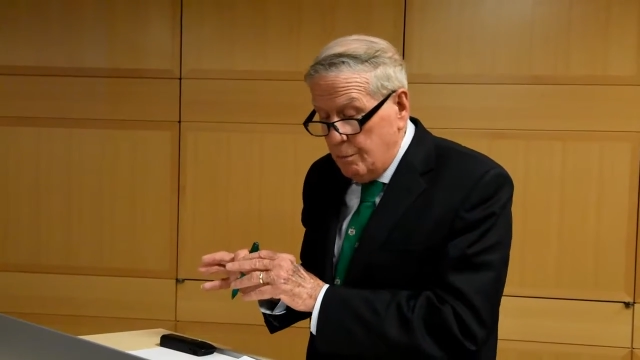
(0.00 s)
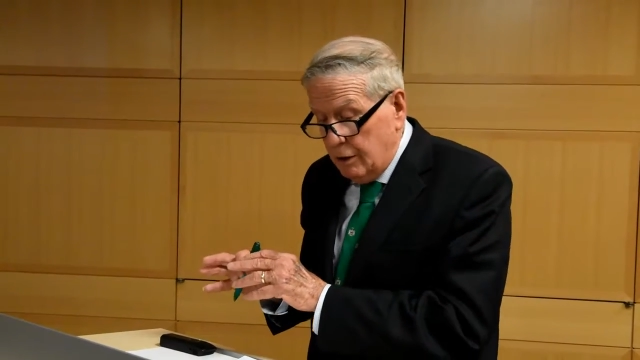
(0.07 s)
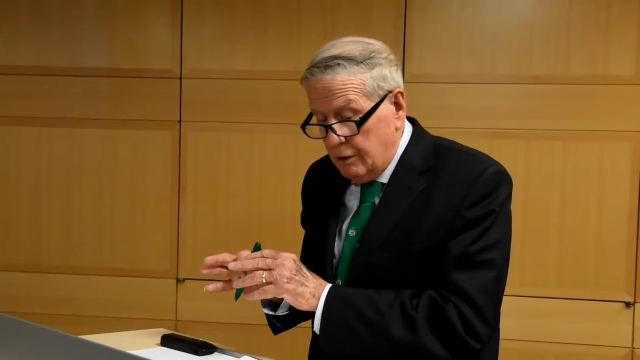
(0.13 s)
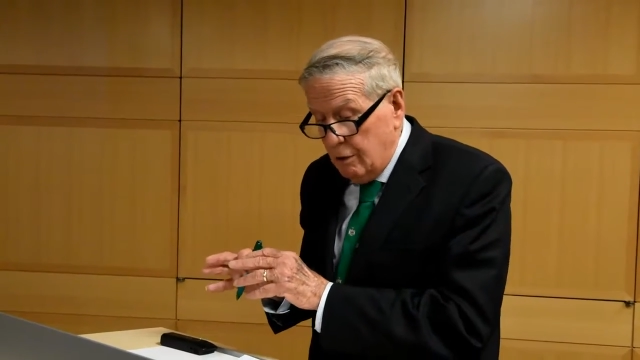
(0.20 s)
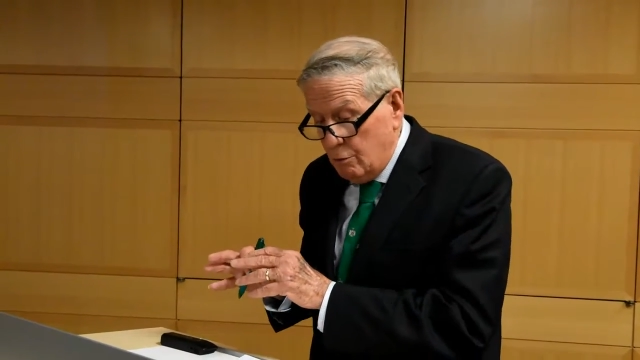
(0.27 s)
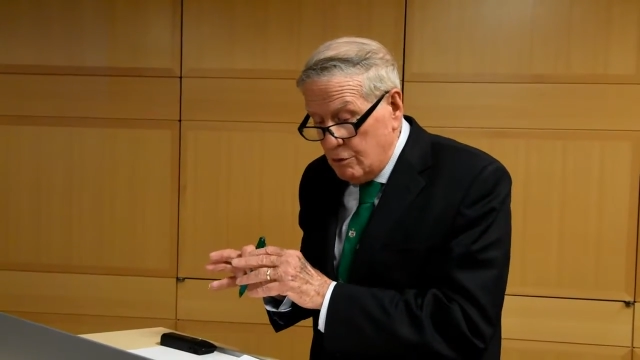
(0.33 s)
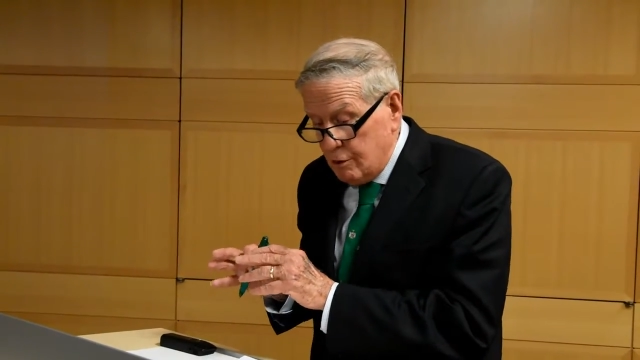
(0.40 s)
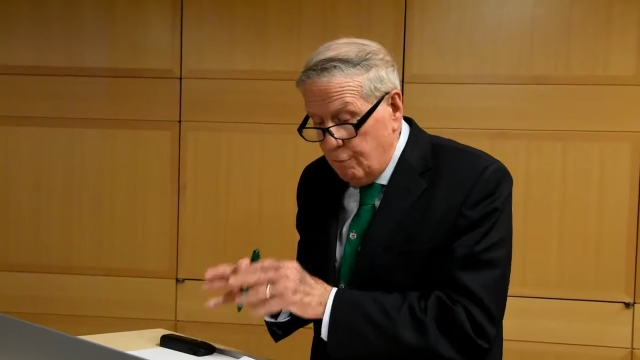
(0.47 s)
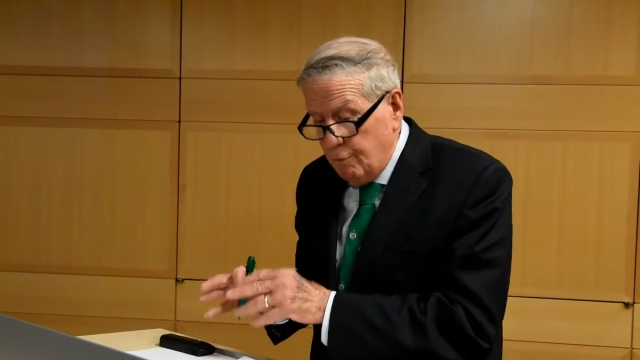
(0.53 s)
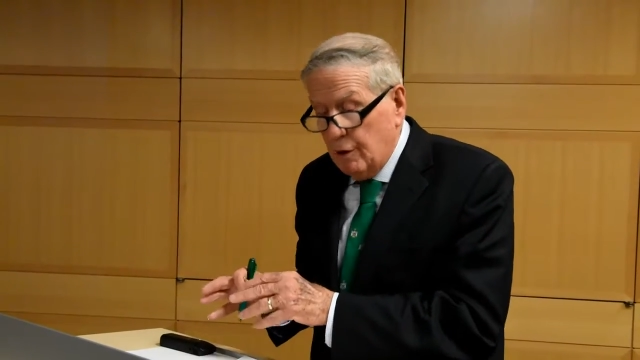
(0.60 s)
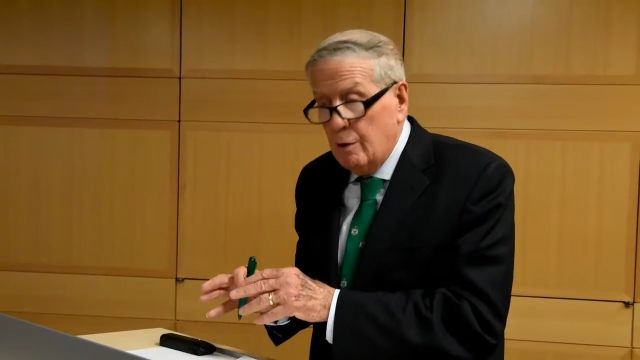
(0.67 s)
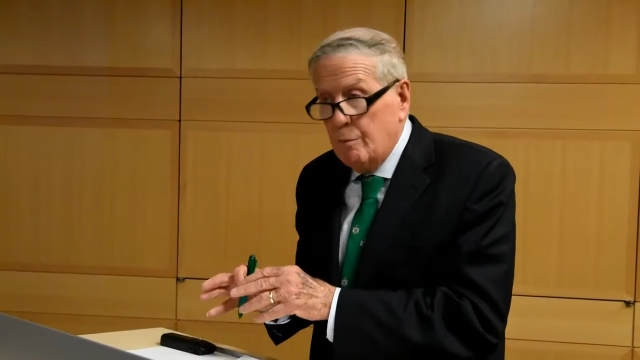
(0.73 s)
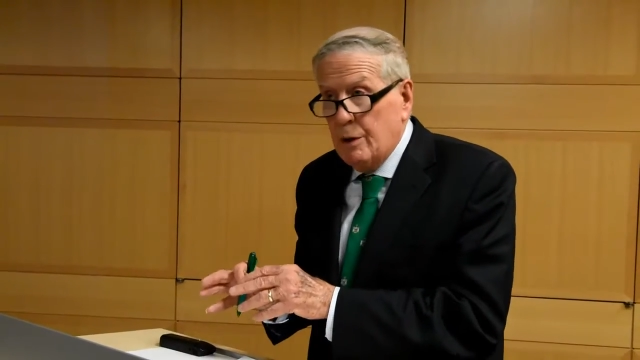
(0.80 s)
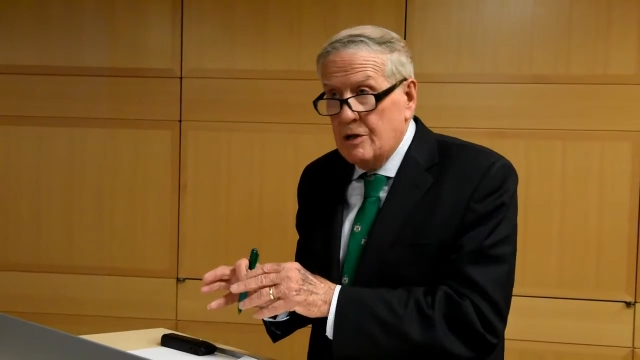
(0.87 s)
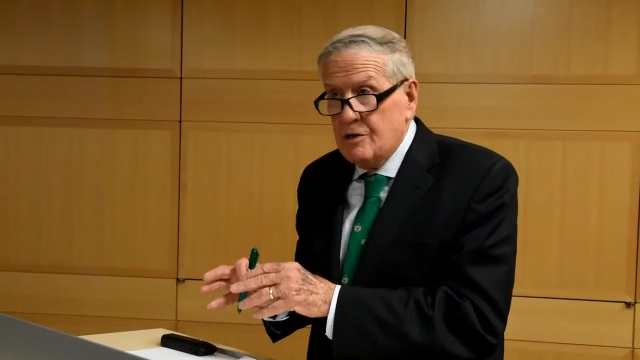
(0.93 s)
but there was a
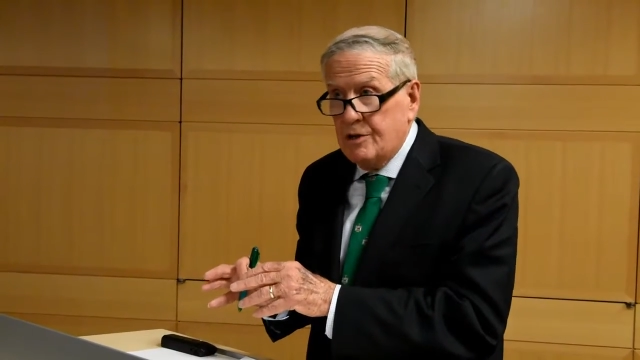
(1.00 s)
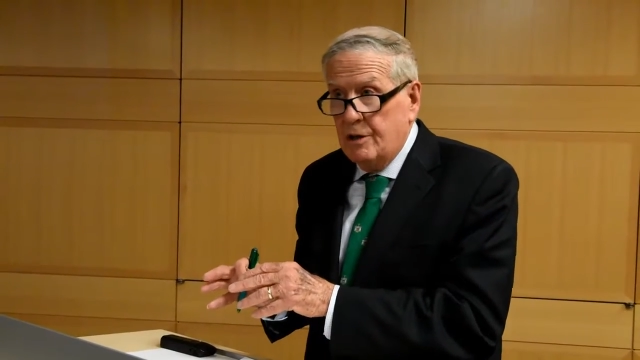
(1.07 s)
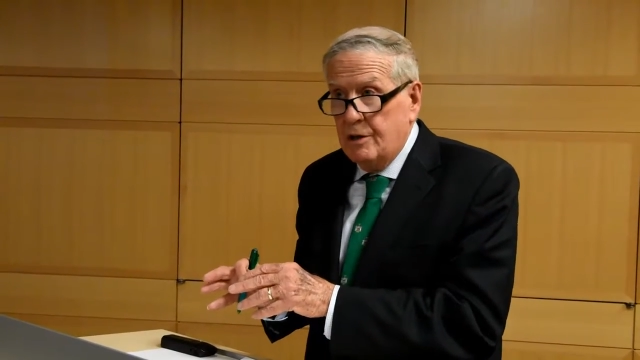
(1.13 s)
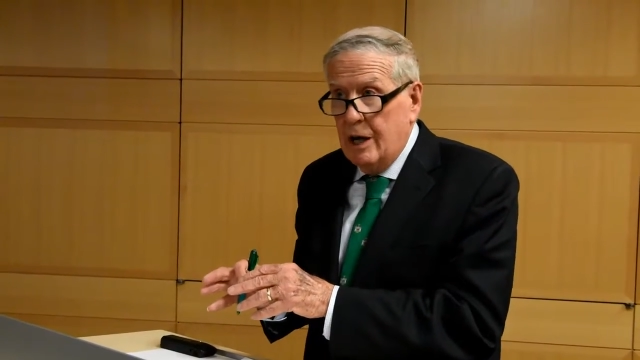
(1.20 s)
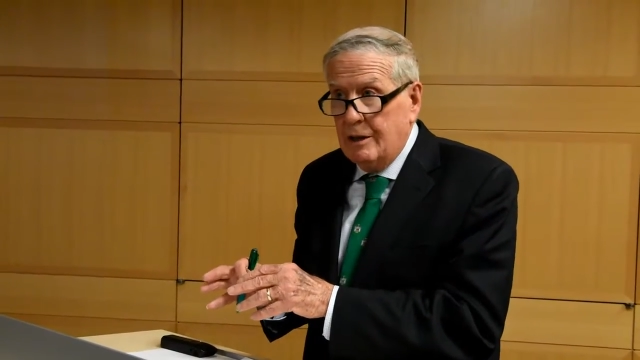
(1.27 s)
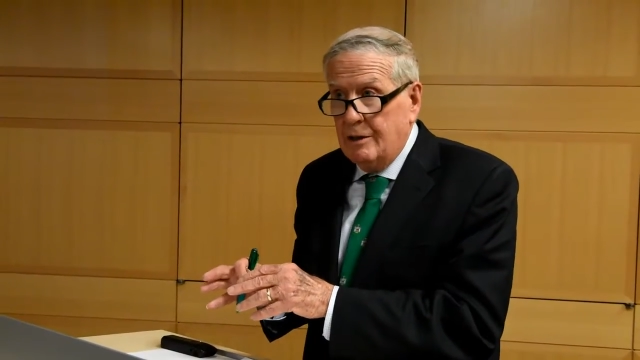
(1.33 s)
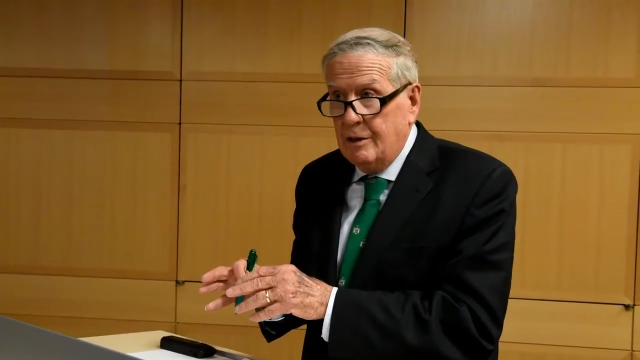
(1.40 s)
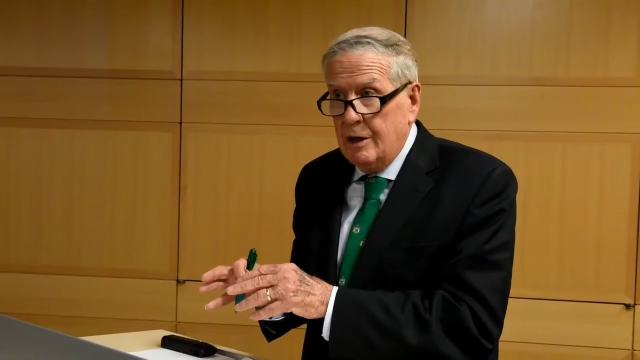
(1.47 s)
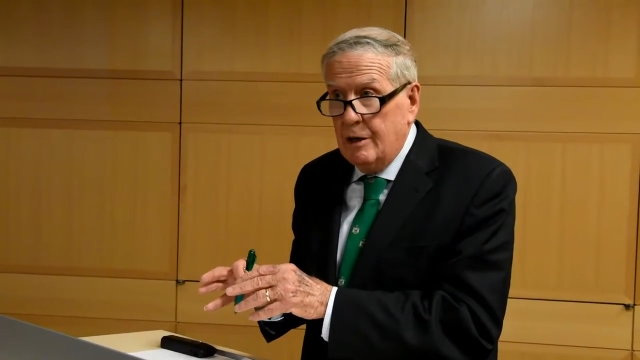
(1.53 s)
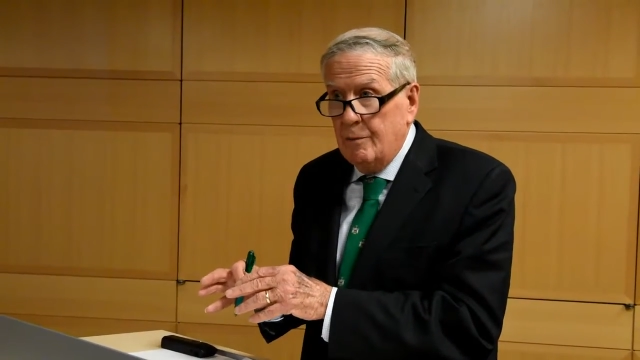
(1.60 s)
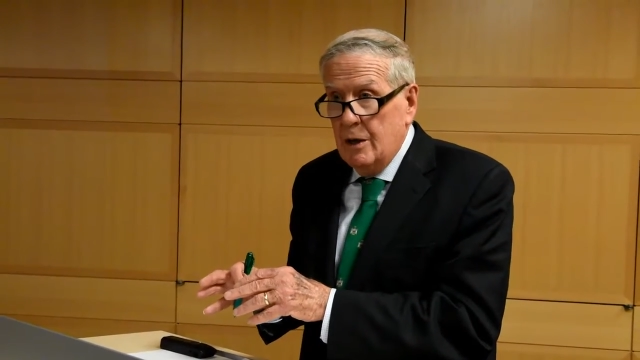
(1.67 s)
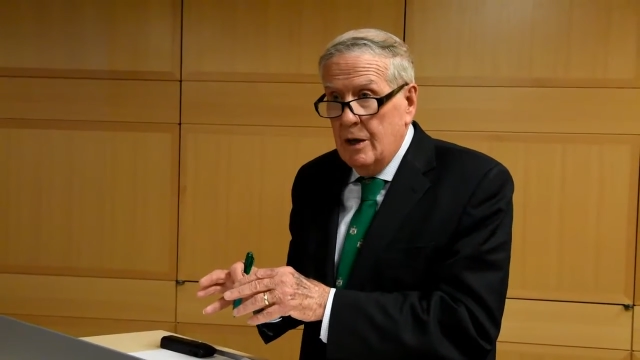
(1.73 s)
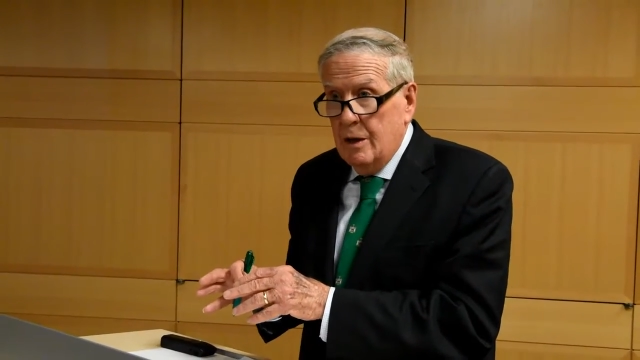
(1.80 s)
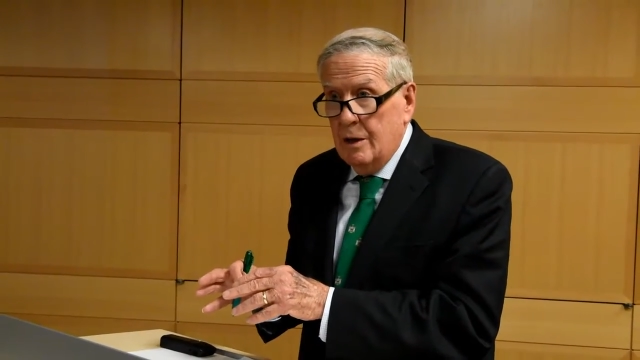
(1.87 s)
filibuster that, uh,